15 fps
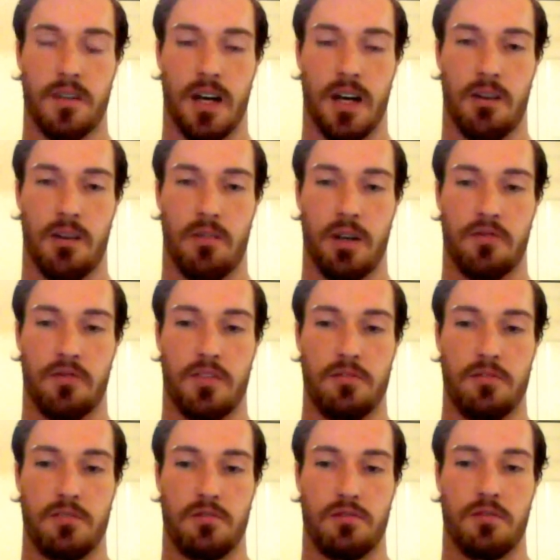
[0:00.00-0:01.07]
Uh, one of my good friends
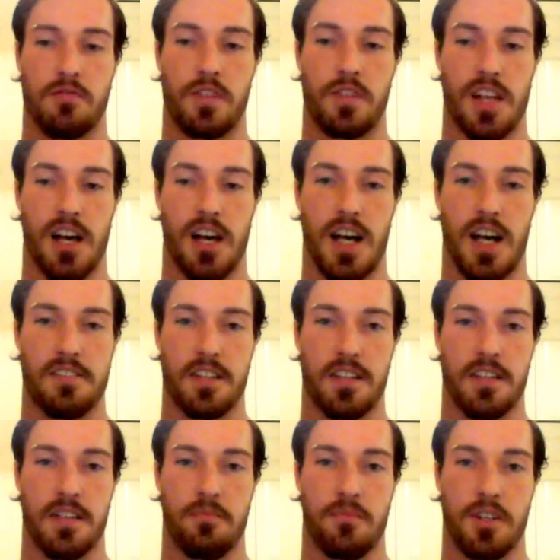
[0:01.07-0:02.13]
from school, Fitz Lassing,
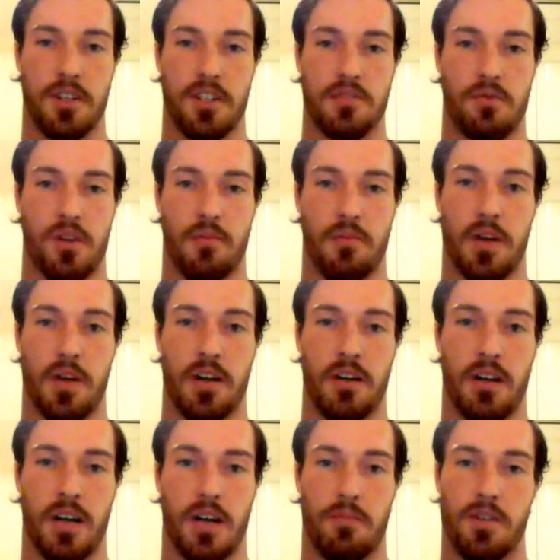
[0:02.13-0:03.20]
and Bridges were up
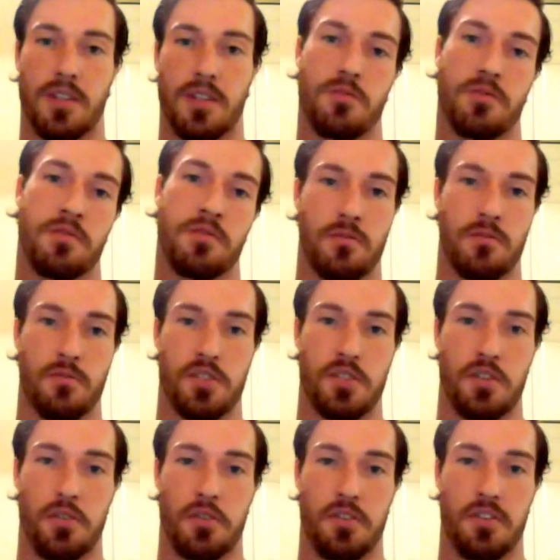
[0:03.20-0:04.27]
here. Uh, Bridges was, was
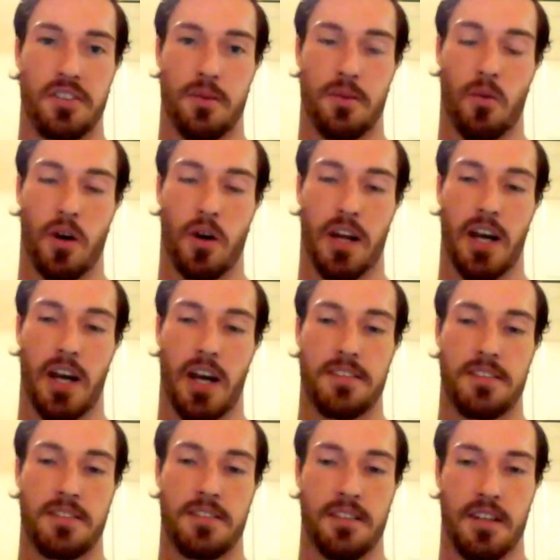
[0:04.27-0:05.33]
still doing summer
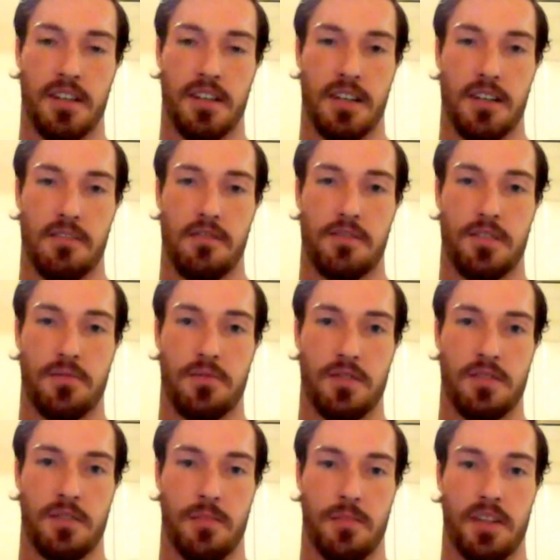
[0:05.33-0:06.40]
workouts, and Fitz
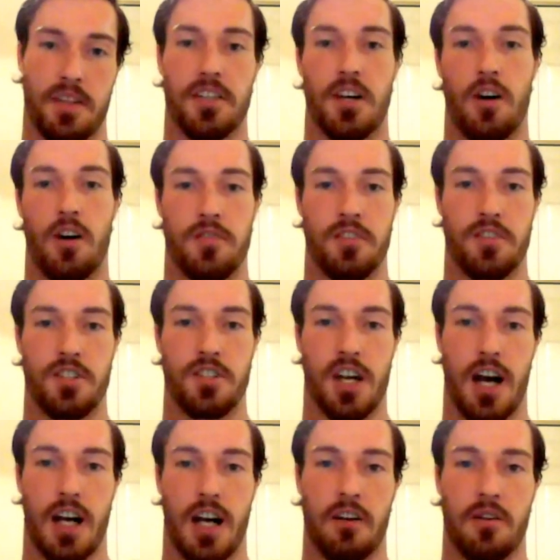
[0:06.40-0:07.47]
was about to go off to
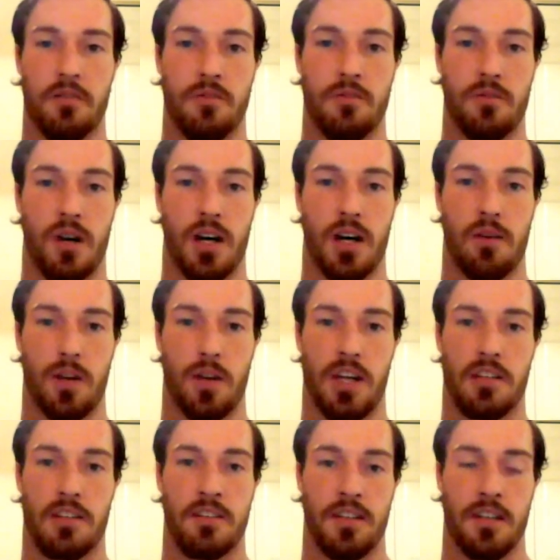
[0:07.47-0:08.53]
Chicago uh, where he
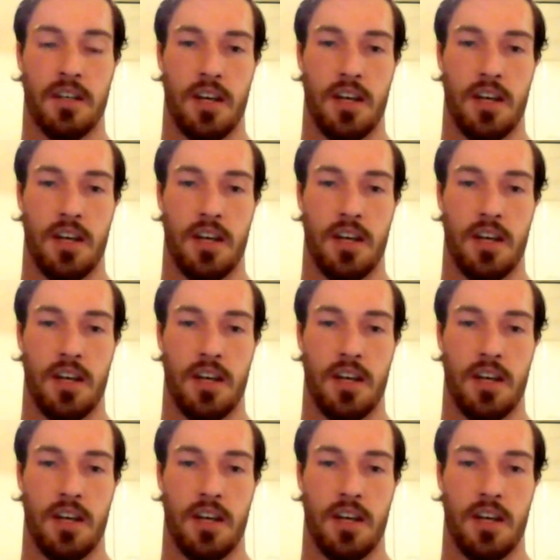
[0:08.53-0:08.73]
had